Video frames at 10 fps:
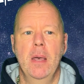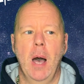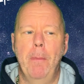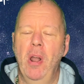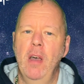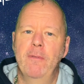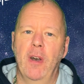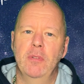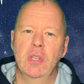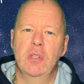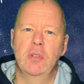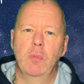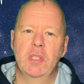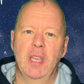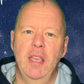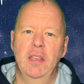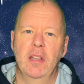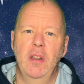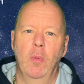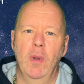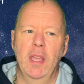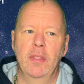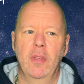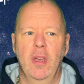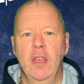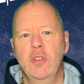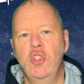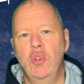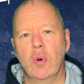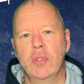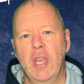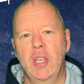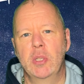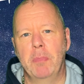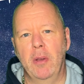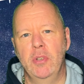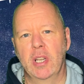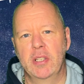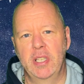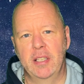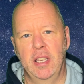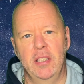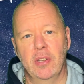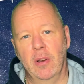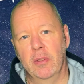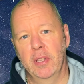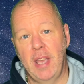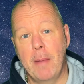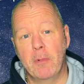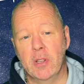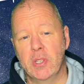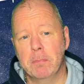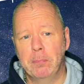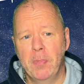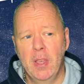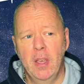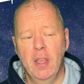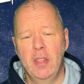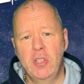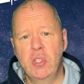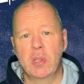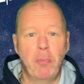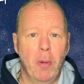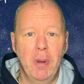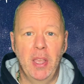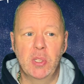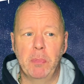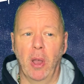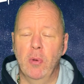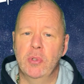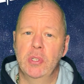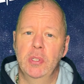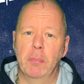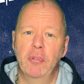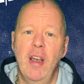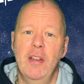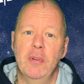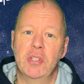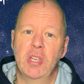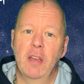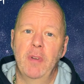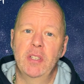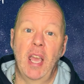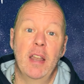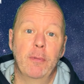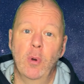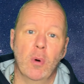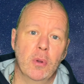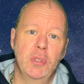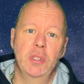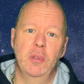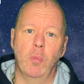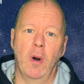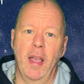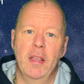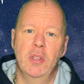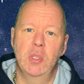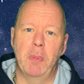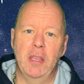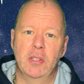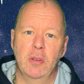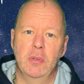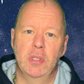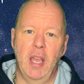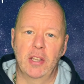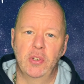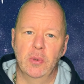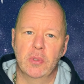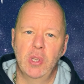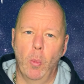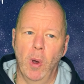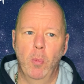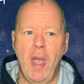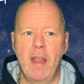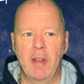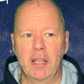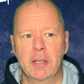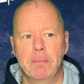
Apollo photos were taken with short exposure settings on the cameras. This is to properly expose the bright lunar surface and, of course, the white spacesuits the astronauts were wearing.